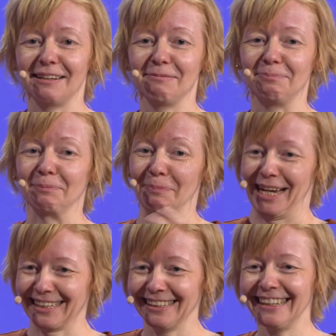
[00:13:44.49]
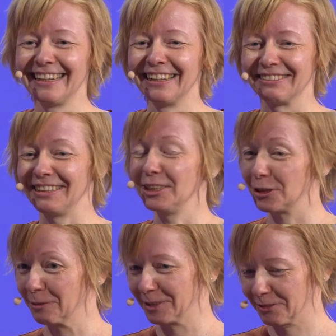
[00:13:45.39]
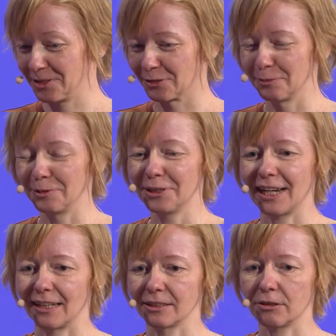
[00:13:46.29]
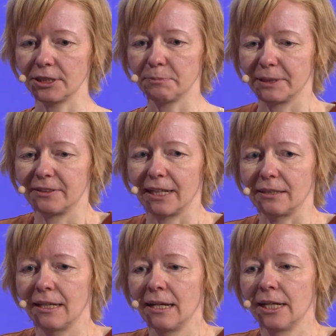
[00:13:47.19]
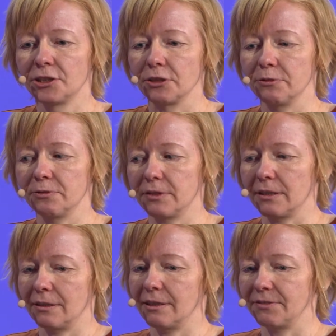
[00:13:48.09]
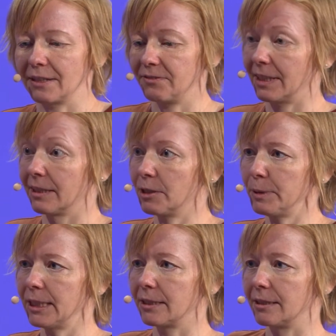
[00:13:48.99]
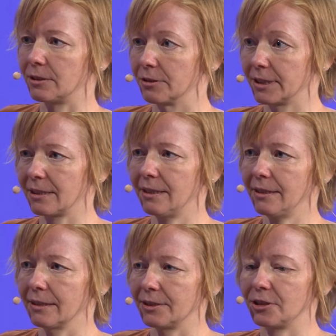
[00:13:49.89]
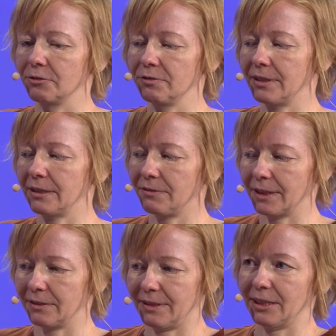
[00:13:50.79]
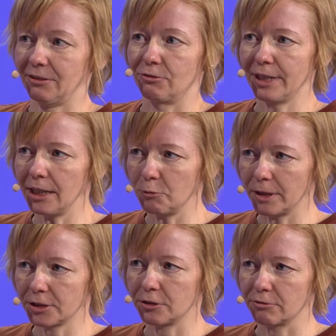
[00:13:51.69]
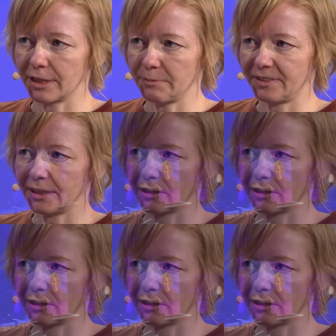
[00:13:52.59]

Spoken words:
be better in terms of throughput and cost. But then, so the liquidity is on Solana. So they really want to grab this